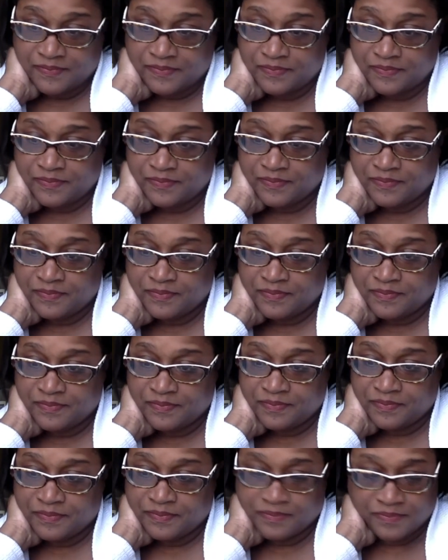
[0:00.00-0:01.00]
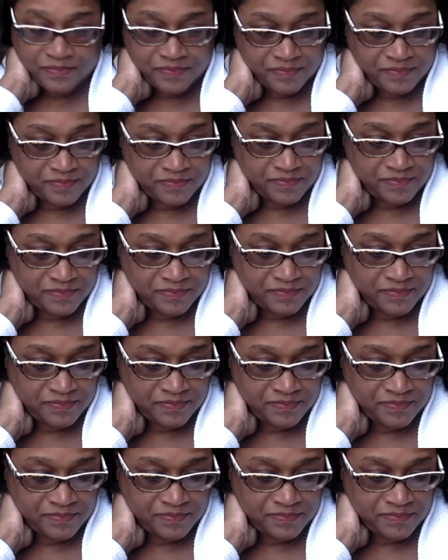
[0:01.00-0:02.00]

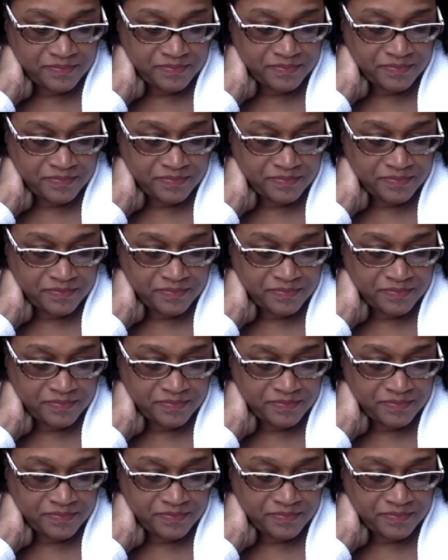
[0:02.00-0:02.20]
(no one is talking)